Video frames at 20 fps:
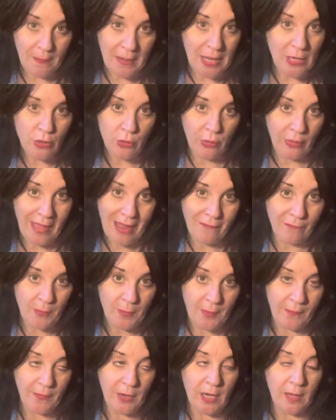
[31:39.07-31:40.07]
I knew that from
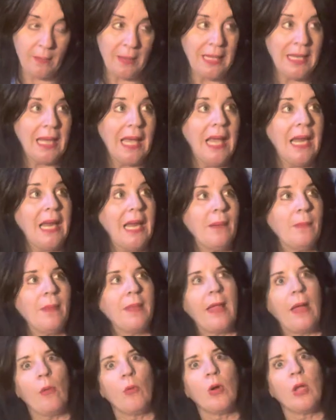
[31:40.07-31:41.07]
the very beginning, but
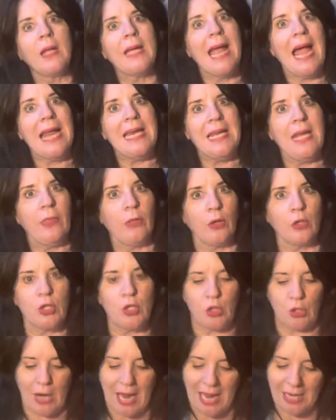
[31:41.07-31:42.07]
they really hadn't hit their
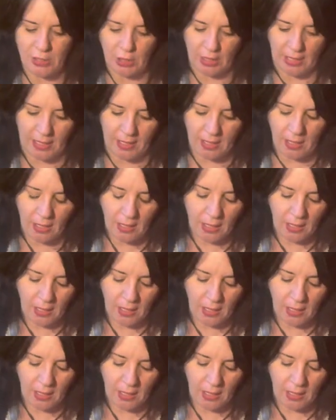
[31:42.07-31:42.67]
stride yet.